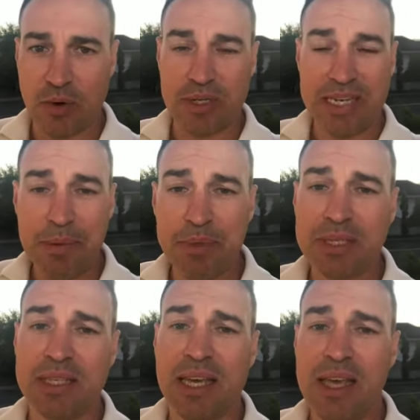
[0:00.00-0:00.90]
So a tip to
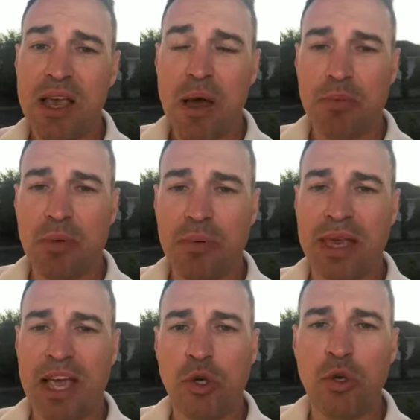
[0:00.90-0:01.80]
see
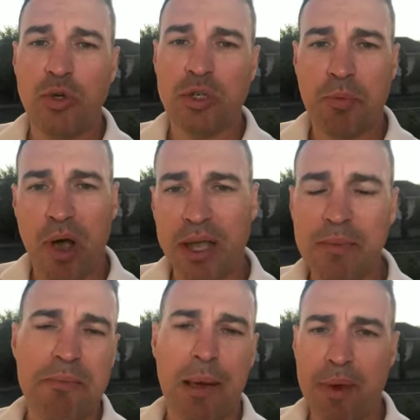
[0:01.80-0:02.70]
probably a huge spike
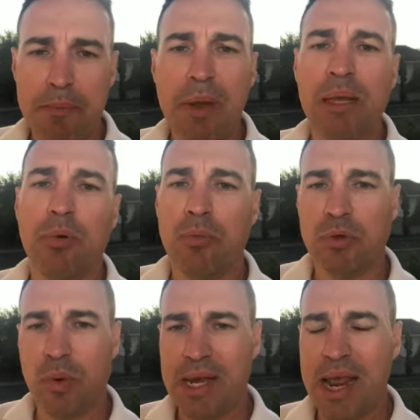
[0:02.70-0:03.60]
and maybe a mini boom
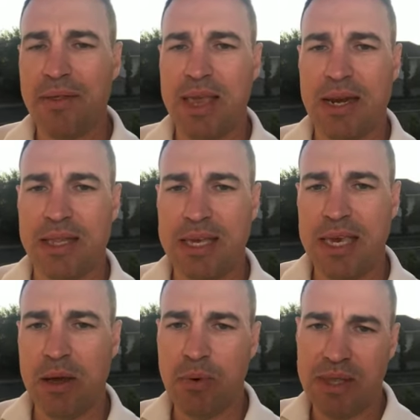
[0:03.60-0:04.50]
between now and the end of the
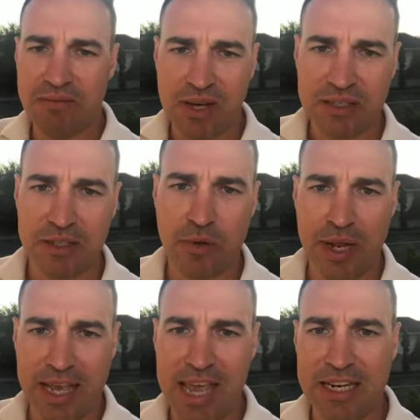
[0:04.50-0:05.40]
year with investors
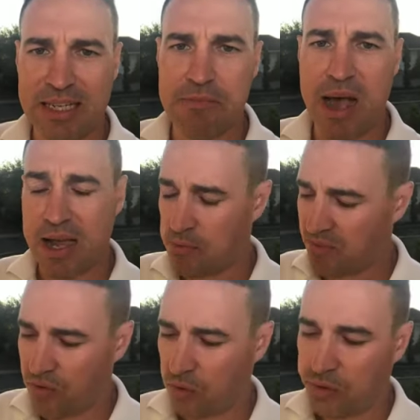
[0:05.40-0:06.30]
looking to get into the market
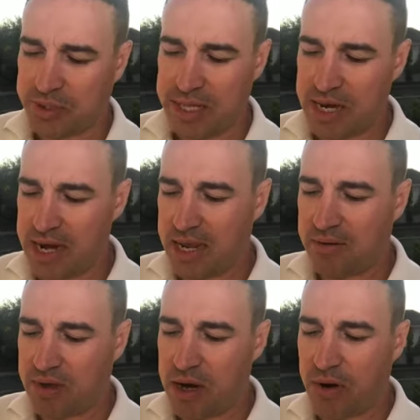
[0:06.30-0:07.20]
before losing their
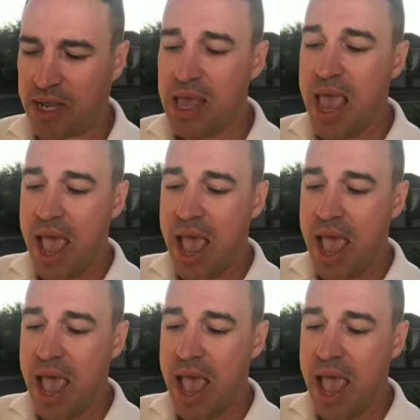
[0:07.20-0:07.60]
negative gearing